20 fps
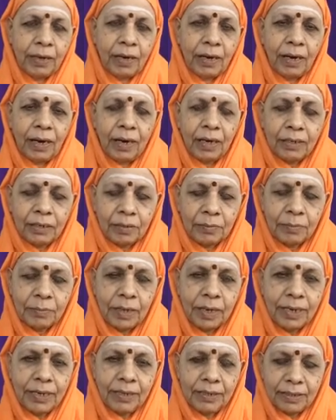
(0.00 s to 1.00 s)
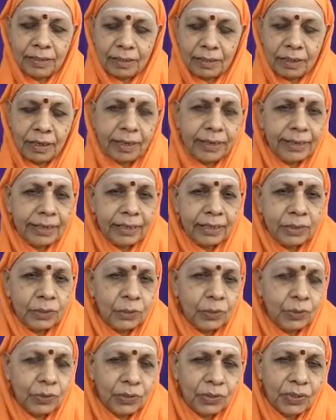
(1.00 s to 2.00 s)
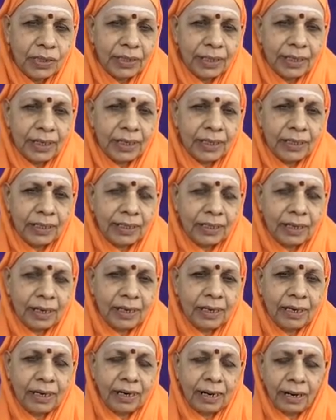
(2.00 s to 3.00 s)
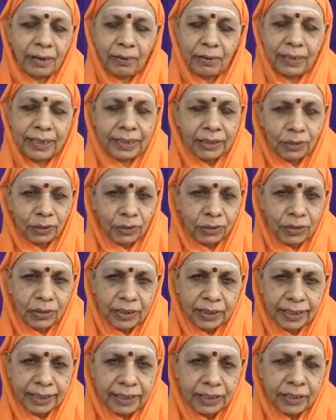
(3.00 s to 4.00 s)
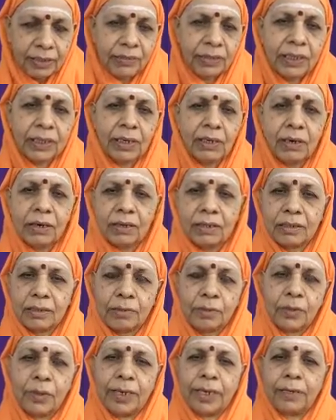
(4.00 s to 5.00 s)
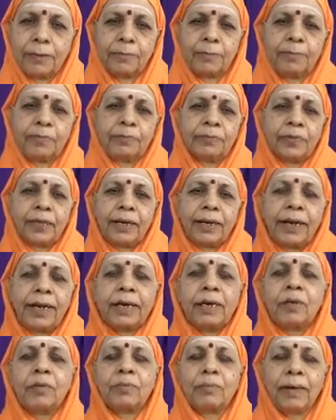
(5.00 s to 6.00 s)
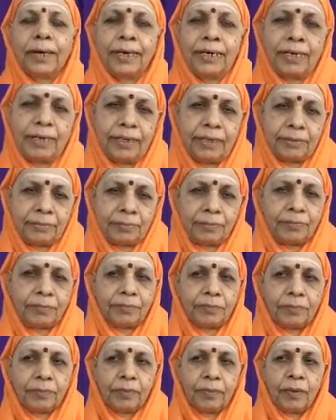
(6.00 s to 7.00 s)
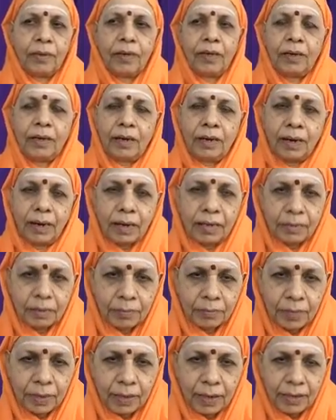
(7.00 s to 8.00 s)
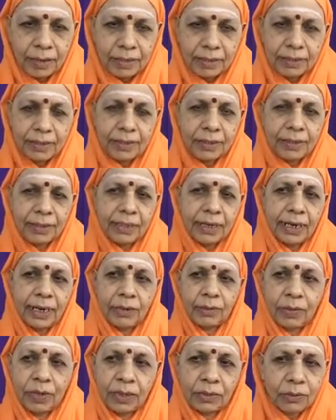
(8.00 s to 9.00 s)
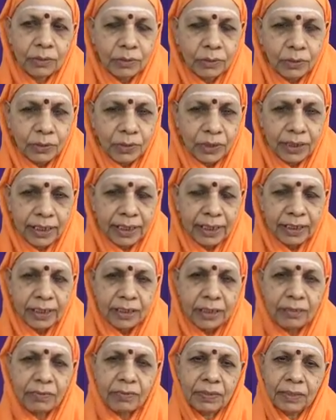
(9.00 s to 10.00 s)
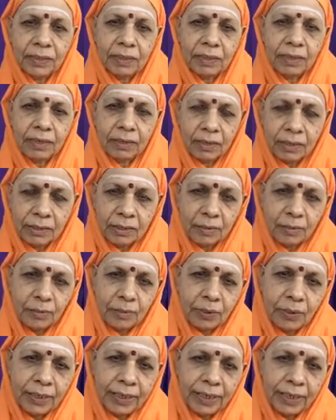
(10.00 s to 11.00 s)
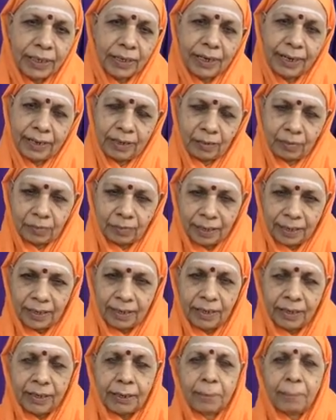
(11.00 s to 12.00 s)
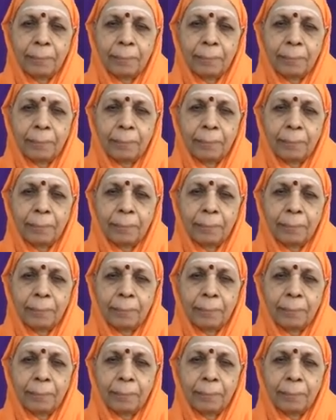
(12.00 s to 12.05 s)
Atma is not have dissociation with the gross body. Like mind. Atma doesn't have association with the gross body like mind.